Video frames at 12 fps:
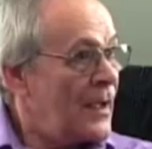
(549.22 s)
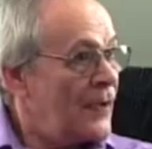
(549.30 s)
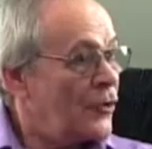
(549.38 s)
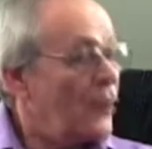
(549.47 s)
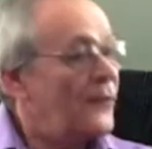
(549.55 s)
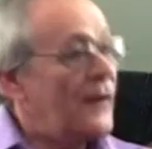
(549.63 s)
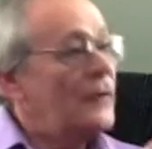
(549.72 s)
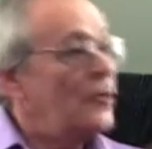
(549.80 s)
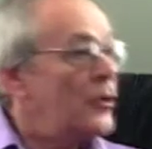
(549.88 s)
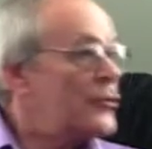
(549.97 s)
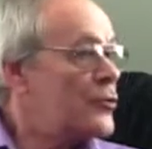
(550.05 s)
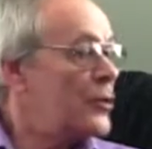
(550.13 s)
So if I
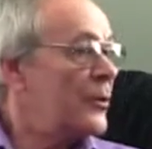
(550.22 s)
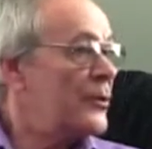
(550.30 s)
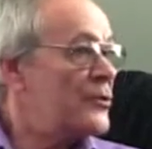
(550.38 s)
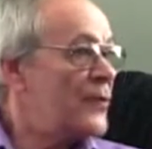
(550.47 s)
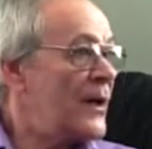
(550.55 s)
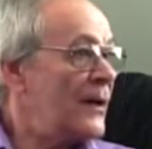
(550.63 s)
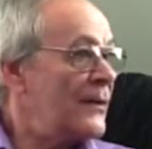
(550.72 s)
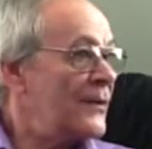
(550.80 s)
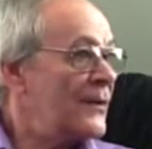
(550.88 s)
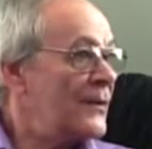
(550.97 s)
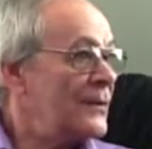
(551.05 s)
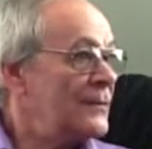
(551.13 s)
lost your
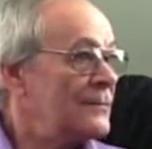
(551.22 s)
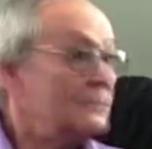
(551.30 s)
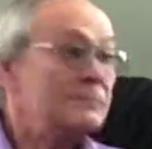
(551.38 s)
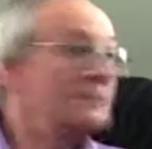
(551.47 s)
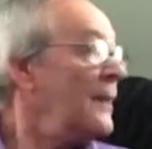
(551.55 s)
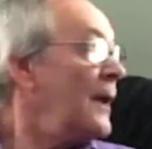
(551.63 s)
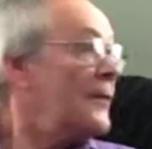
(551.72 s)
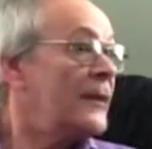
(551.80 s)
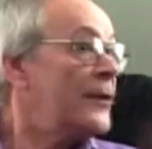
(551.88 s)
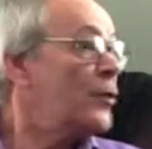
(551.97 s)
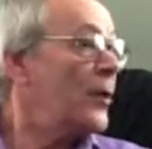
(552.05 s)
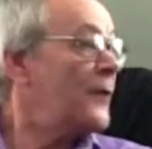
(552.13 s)
address, it's
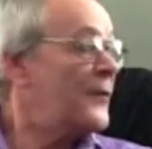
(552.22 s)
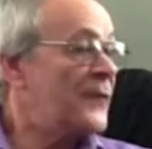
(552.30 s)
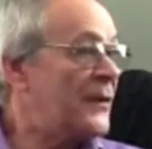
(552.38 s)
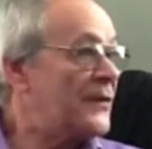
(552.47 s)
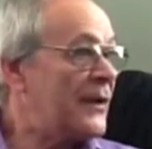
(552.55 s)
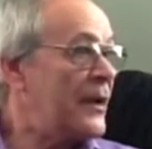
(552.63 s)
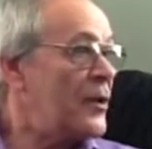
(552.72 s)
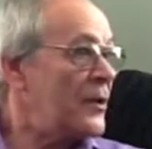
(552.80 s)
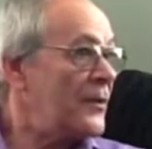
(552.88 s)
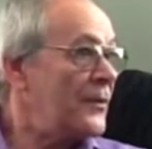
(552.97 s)
like you're off the face of the earth.